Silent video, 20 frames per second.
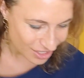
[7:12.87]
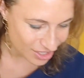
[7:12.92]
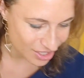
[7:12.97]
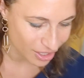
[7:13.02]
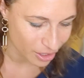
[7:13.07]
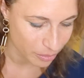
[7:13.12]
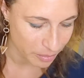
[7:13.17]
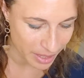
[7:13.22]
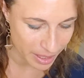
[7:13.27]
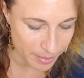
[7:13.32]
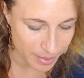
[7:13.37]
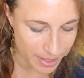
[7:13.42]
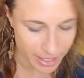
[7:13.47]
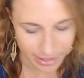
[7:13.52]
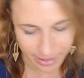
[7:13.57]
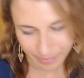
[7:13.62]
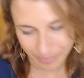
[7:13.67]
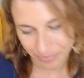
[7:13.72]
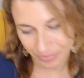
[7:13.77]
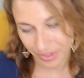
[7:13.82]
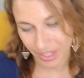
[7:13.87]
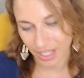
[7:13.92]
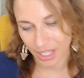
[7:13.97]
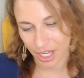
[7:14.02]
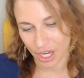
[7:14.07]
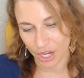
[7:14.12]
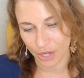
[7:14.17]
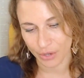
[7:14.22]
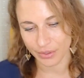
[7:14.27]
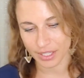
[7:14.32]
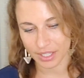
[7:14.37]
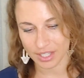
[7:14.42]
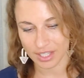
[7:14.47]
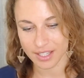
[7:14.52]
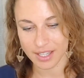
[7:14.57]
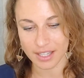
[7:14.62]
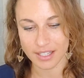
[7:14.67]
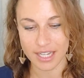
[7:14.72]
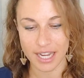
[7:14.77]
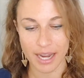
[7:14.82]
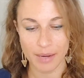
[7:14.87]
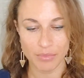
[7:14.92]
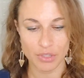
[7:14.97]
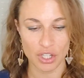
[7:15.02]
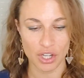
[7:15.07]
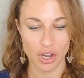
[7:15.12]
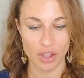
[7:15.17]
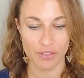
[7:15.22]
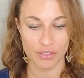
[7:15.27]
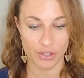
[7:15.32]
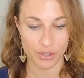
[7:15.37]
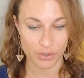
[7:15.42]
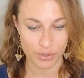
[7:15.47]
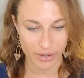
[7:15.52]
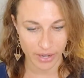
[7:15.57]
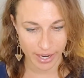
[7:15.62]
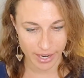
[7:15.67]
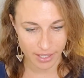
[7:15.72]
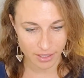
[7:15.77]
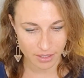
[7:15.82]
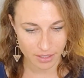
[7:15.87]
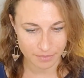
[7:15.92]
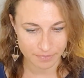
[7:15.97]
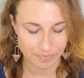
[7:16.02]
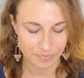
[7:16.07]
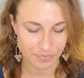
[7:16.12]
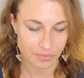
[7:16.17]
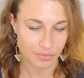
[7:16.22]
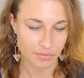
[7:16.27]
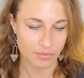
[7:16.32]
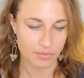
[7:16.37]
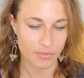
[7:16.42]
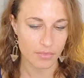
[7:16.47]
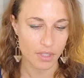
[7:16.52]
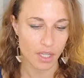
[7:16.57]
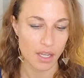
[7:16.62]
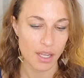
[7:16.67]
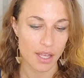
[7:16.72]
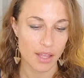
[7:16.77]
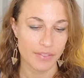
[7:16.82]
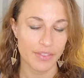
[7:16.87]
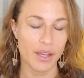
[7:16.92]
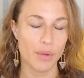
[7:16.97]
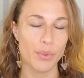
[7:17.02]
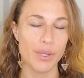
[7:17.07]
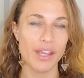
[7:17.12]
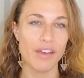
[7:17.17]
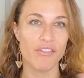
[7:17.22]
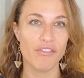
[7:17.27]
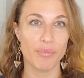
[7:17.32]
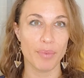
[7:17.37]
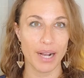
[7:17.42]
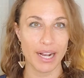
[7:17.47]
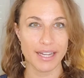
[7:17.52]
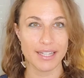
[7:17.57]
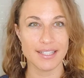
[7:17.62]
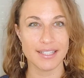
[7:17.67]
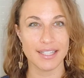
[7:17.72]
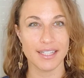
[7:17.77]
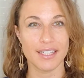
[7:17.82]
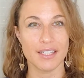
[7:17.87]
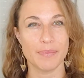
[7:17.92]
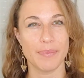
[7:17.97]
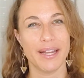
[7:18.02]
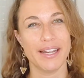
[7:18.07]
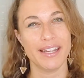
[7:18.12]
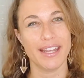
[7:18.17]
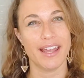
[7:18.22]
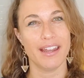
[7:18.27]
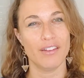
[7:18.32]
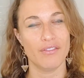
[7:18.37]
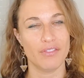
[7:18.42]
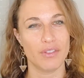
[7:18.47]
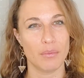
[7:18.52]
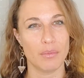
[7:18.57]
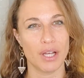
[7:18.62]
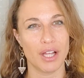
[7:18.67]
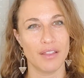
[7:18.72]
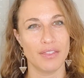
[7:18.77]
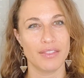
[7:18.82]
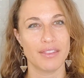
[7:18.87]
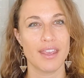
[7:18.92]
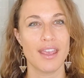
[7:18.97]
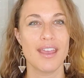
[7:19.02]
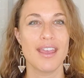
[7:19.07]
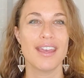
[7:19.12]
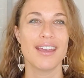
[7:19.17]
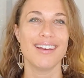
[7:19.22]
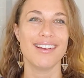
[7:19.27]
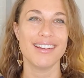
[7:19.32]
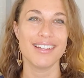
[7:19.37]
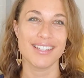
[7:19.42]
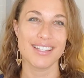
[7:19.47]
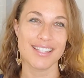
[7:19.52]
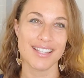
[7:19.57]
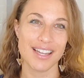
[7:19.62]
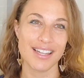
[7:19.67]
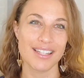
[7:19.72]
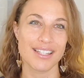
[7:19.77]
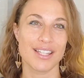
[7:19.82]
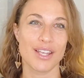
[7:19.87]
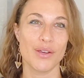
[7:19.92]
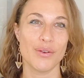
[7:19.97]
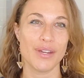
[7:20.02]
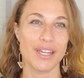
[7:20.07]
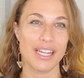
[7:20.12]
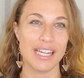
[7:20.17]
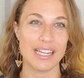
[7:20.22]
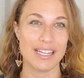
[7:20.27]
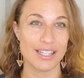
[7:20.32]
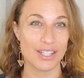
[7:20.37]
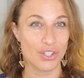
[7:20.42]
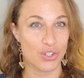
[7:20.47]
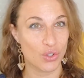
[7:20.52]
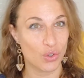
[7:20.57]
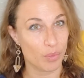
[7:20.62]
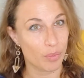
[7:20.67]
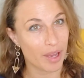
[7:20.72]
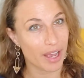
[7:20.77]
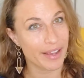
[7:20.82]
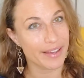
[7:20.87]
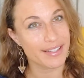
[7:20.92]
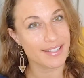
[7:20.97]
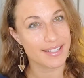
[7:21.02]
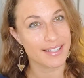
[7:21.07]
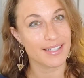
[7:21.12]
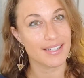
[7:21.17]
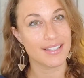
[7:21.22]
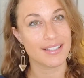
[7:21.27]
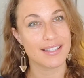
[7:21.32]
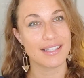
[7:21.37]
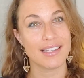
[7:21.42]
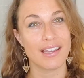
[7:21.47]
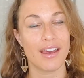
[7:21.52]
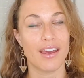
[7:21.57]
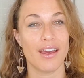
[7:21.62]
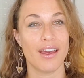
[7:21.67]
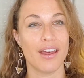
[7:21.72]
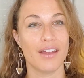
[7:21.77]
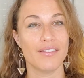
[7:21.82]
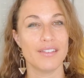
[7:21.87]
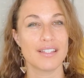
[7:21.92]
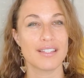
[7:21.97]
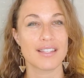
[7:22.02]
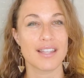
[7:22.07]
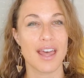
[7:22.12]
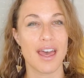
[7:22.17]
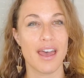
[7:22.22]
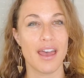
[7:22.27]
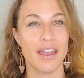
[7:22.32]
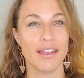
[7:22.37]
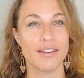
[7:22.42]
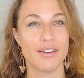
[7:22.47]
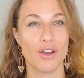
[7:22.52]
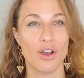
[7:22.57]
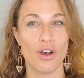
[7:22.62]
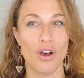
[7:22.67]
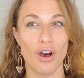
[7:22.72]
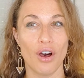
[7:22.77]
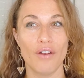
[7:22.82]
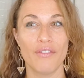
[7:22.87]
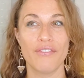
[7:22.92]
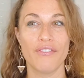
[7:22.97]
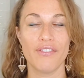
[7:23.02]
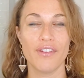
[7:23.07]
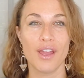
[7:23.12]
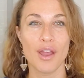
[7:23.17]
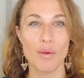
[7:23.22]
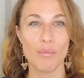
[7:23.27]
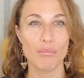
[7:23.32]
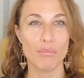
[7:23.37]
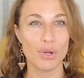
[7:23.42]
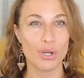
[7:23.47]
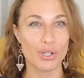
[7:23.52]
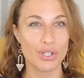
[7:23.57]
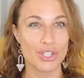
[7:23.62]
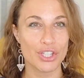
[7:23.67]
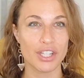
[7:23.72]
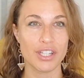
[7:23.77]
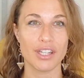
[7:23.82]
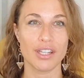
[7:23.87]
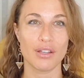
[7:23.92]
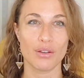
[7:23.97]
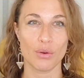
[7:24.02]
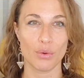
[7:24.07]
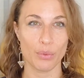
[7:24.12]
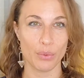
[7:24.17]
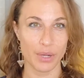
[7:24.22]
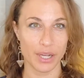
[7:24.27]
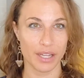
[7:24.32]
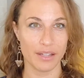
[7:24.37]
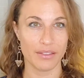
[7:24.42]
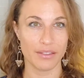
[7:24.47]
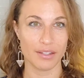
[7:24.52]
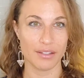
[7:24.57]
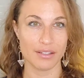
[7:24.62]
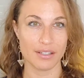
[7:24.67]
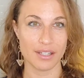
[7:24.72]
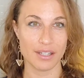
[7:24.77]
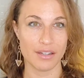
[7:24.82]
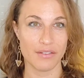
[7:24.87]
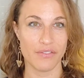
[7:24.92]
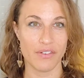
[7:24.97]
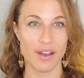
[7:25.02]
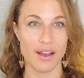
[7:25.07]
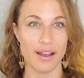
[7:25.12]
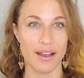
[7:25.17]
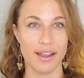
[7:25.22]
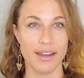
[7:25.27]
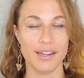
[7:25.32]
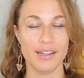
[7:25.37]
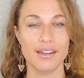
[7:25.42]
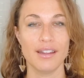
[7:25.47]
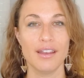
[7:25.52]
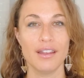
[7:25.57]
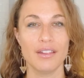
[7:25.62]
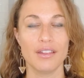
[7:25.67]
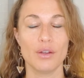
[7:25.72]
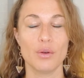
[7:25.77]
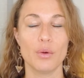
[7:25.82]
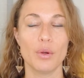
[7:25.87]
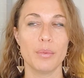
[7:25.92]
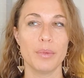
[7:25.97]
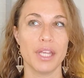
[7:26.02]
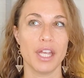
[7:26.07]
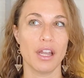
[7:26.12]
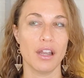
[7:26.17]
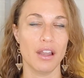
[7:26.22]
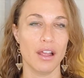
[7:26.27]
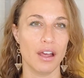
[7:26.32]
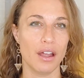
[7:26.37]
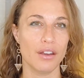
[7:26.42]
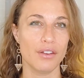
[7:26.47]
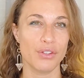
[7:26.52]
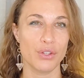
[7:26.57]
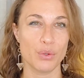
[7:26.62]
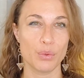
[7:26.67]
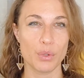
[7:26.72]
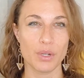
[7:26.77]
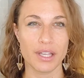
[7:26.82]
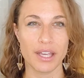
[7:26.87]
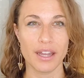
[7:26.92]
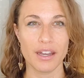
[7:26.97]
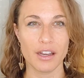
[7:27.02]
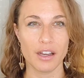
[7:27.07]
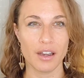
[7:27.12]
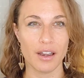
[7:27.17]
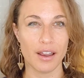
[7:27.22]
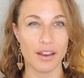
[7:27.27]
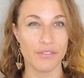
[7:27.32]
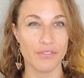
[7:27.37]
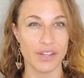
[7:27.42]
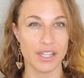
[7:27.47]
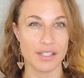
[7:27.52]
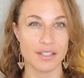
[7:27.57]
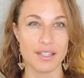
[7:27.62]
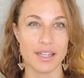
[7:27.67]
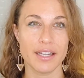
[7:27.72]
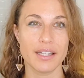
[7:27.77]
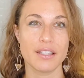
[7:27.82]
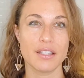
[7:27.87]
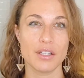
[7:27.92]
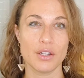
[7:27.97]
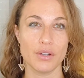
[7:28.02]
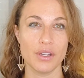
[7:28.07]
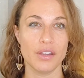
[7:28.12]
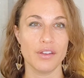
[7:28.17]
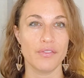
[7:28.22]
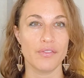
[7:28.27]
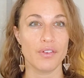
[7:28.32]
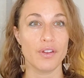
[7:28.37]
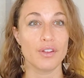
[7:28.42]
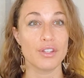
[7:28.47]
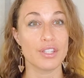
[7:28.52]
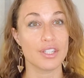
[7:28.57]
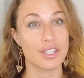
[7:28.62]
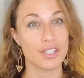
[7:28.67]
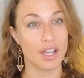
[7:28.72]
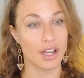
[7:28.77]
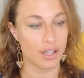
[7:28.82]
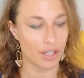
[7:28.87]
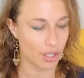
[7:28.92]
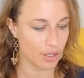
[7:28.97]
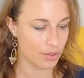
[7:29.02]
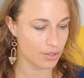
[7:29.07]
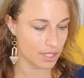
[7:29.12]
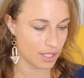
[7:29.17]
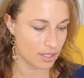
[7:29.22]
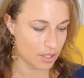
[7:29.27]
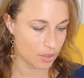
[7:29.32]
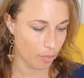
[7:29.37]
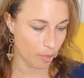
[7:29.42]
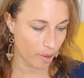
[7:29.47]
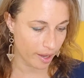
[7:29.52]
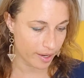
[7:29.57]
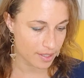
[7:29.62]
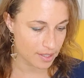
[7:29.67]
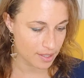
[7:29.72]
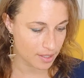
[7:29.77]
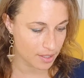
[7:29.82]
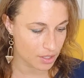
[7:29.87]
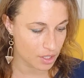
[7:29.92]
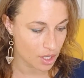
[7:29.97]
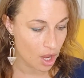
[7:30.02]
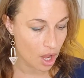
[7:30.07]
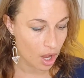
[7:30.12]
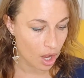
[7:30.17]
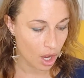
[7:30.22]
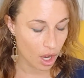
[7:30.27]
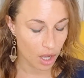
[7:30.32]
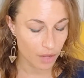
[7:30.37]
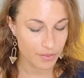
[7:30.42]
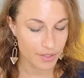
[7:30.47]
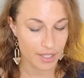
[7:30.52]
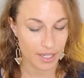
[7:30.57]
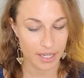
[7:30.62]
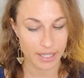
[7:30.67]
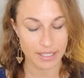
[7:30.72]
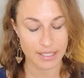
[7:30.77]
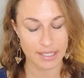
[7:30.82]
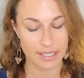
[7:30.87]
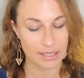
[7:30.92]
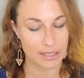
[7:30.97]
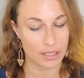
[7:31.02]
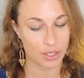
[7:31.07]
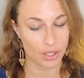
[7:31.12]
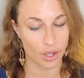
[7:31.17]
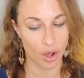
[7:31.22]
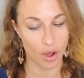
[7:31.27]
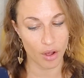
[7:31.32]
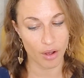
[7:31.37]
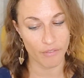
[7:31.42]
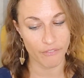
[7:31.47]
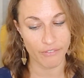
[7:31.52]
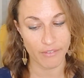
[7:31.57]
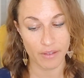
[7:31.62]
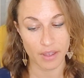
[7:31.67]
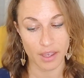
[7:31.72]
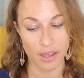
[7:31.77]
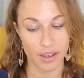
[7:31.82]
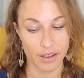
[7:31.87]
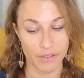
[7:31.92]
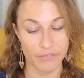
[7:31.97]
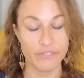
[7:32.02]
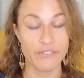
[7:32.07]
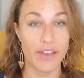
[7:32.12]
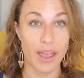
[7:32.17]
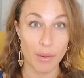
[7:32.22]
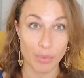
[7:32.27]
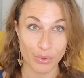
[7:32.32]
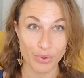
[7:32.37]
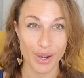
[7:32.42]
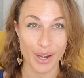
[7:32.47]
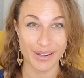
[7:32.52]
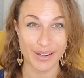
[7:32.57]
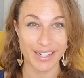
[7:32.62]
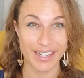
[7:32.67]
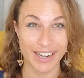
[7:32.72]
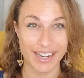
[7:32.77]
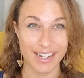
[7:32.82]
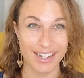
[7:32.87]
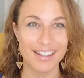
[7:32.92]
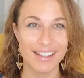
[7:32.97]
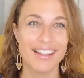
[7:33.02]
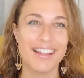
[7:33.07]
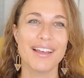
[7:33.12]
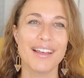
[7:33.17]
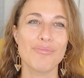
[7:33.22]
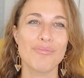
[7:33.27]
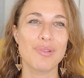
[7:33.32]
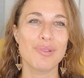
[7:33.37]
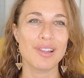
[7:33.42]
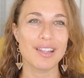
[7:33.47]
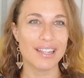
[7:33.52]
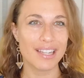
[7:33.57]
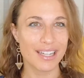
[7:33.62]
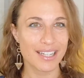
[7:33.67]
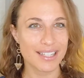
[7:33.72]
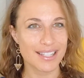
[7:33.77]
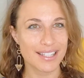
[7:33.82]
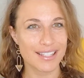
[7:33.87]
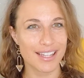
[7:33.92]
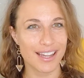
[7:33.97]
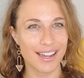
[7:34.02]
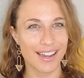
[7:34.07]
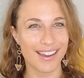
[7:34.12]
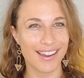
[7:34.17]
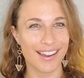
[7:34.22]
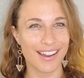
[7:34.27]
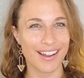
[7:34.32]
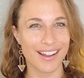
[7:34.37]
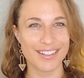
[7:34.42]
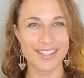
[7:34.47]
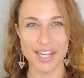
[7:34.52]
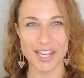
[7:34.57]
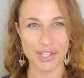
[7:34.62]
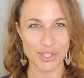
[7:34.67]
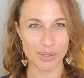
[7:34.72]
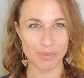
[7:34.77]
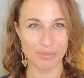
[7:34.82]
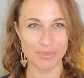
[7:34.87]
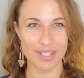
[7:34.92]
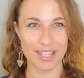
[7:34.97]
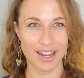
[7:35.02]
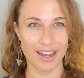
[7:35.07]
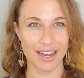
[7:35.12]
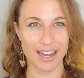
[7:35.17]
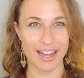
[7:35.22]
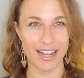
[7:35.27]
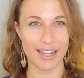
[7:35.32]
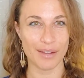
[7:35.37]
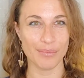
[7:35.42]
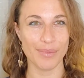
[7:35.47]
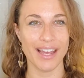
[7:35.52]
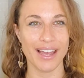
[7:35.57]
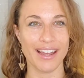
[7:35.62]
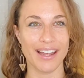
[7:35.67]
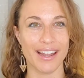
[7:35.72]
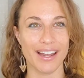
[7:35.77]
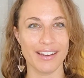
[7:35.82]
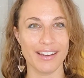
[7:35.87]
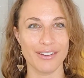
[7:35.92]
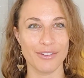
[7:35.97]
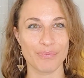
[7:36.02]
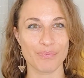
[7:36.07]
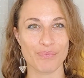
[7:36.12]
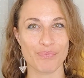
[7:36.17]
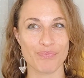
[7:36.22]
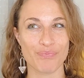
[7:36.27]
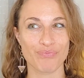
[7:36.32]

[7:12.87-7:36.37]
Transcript: So maybe, you know, this is the time to not do that. Then we have Pisces by the end of the month. The sun is going into Pisces, the sign of merging with the divine. There will be a lot, you will get a lot of insights. So if the sun goes into Pisces on the 19th of February, please take some time and